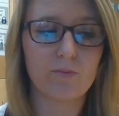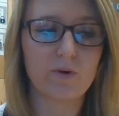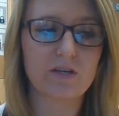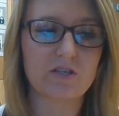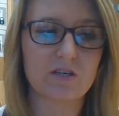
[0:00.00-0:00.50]

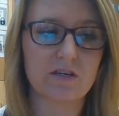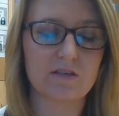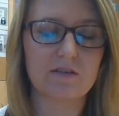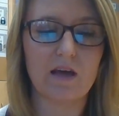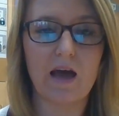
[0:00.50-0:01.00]
which
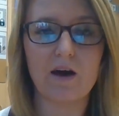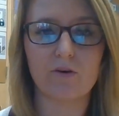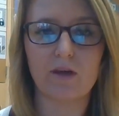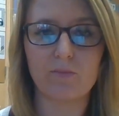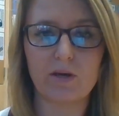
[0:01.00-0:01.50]
is
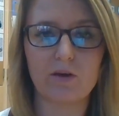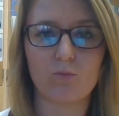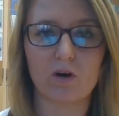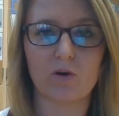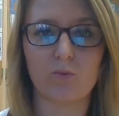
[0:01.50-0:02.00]
how can we
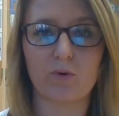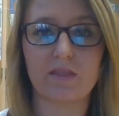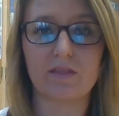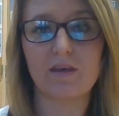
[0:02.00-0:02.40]
work with